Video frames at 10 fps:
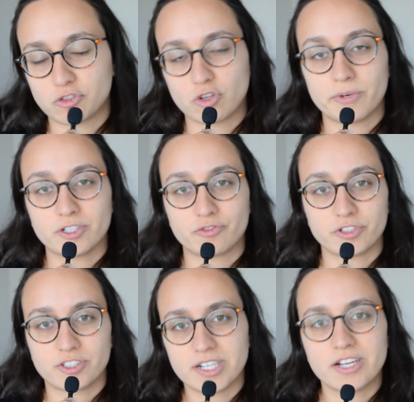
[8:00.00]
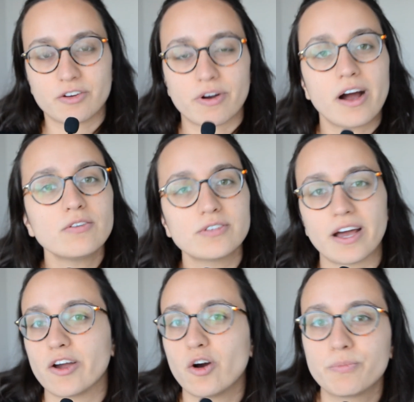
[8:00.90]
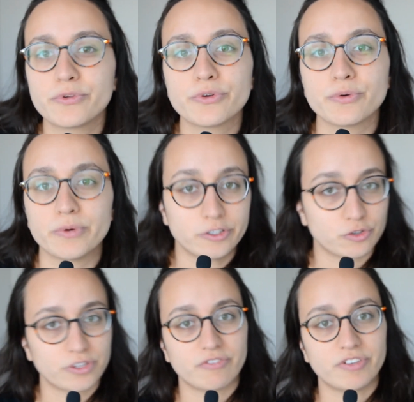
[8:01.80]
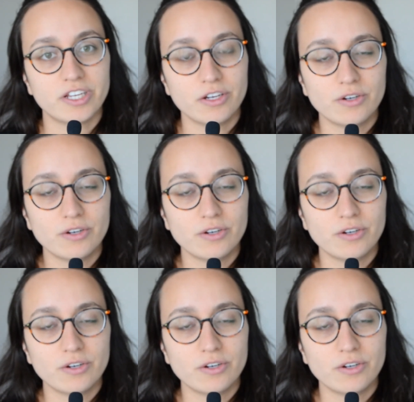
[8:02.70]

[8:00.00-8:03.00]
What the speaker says: much for sticking around. I hope you enjoyed the video.